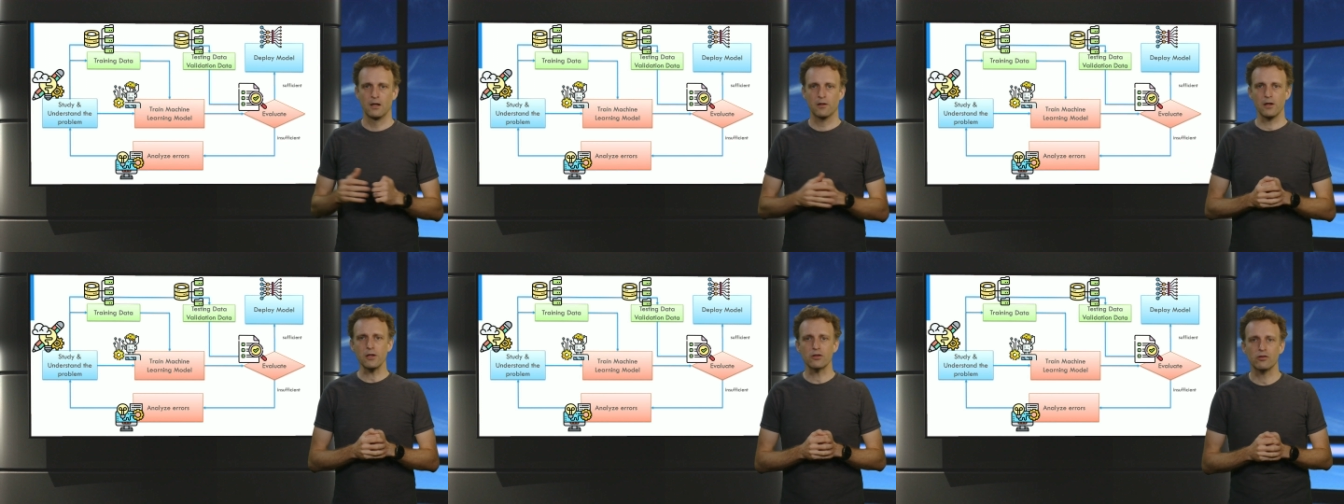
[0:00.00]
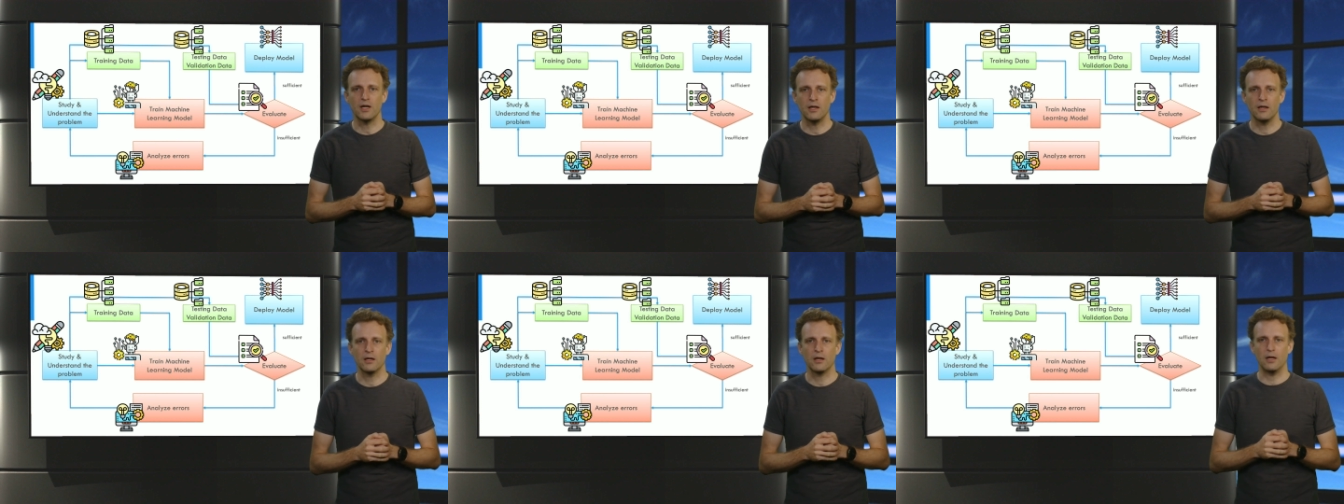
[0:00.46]
This
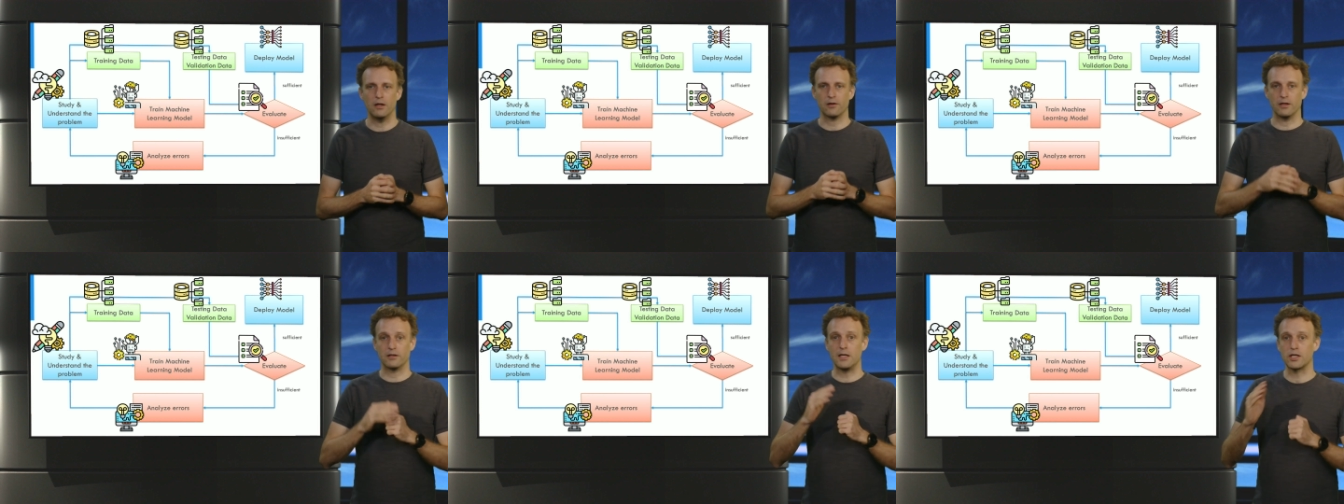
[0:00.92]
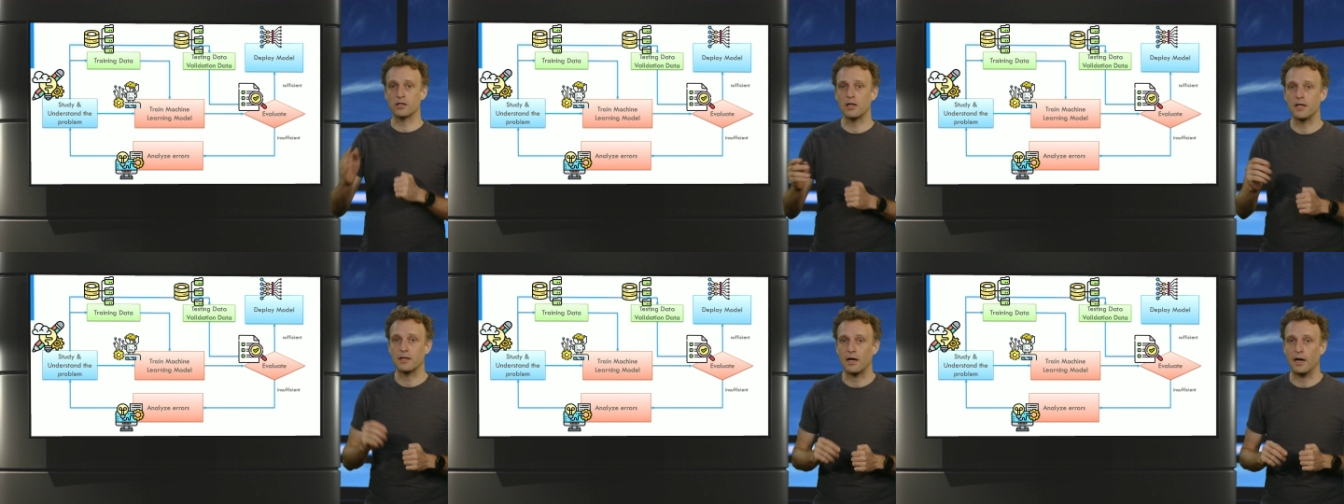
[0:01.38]
training is
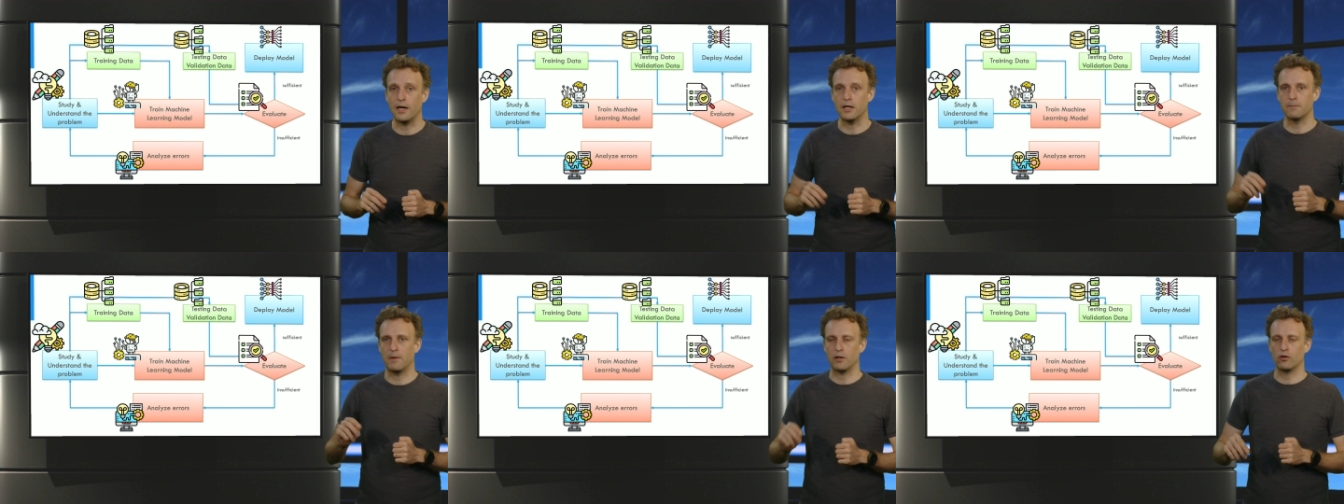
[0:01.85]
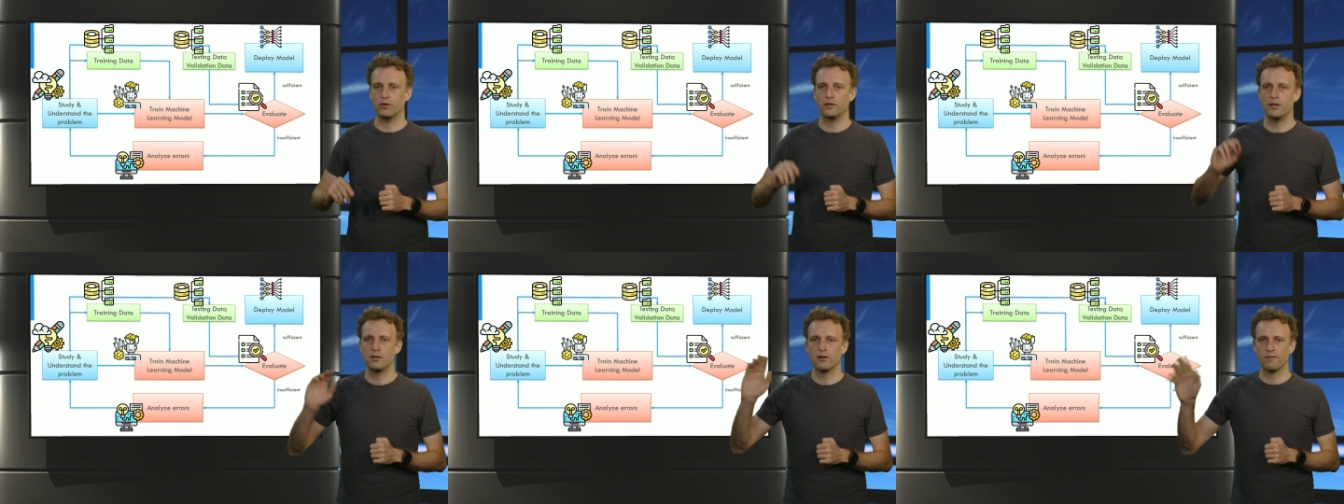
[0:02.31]
additionally guided by
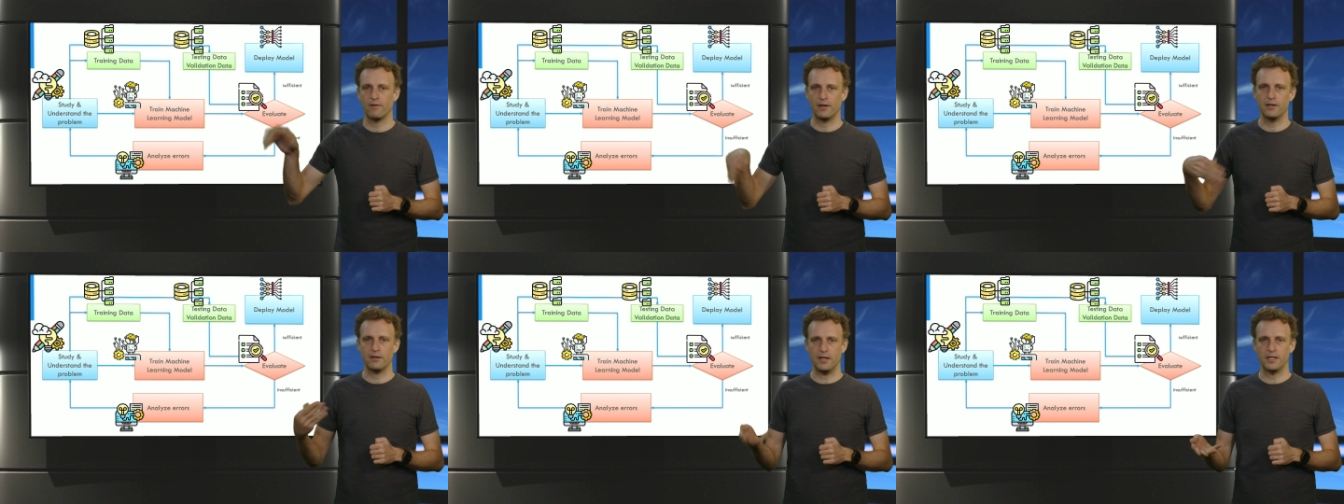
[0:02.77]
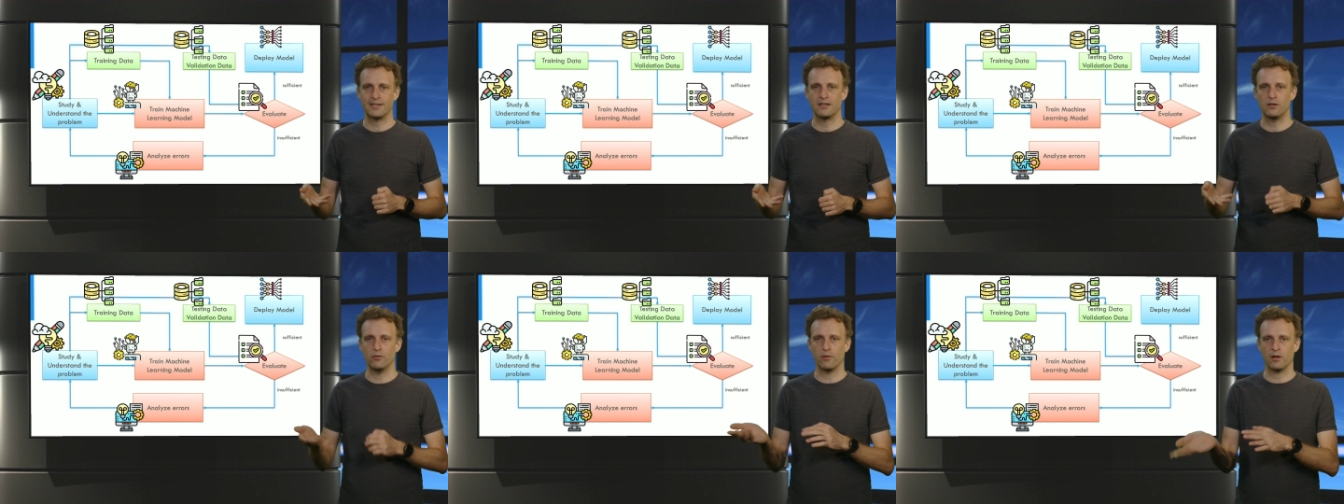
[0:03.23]
continuous
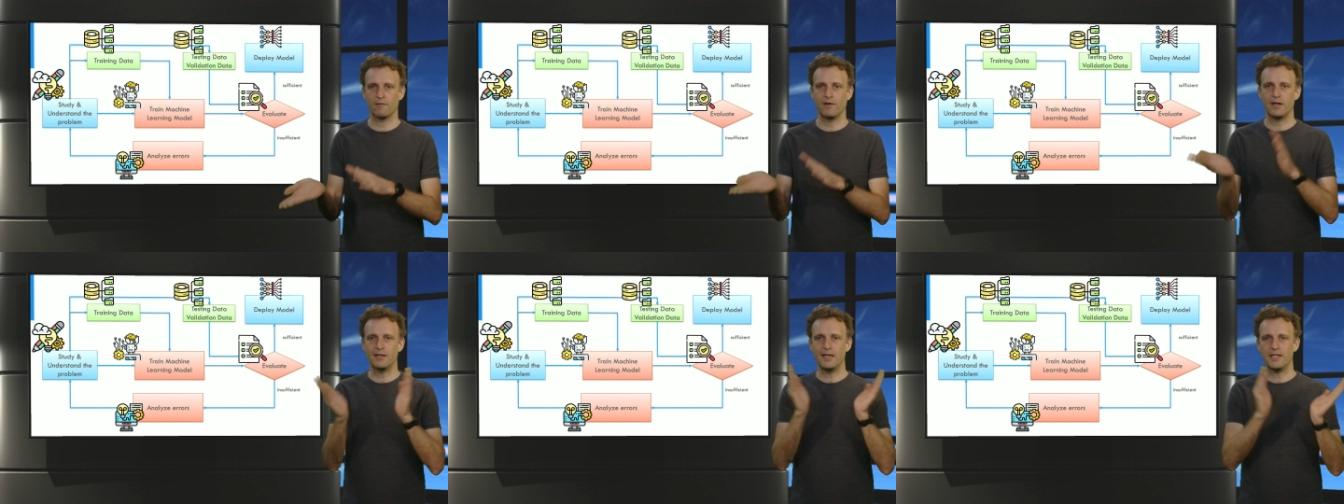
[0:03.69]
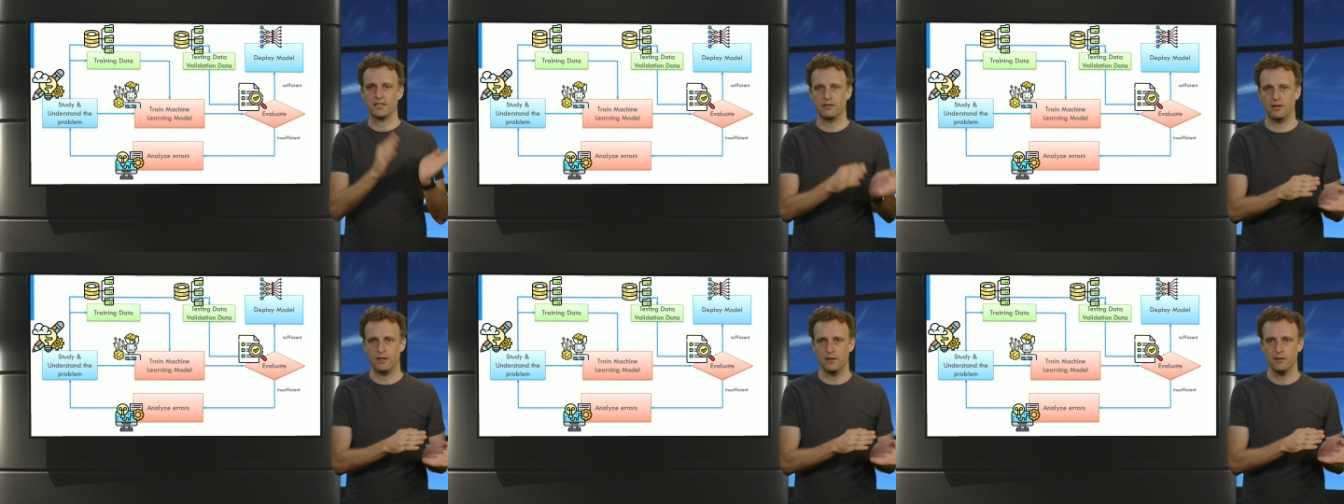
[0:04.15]
validation using
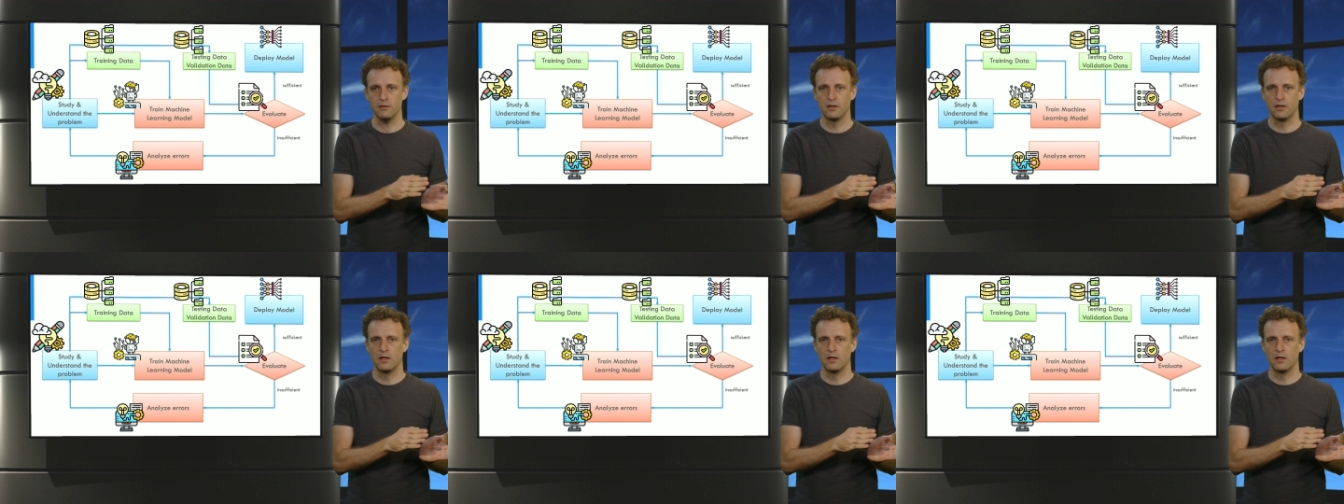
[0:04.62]
validation data.